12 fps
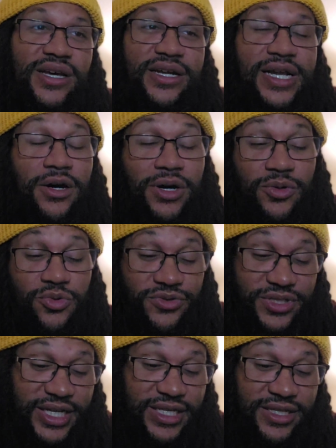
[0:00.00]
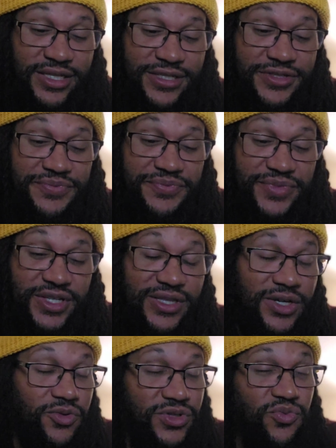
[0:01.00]
Now, I will say this.
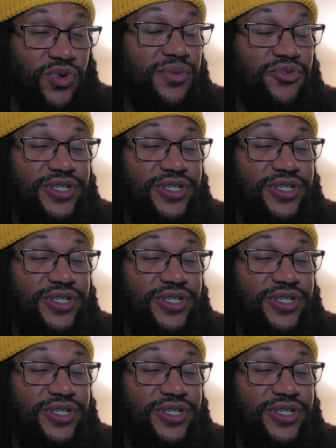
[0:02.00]
There was one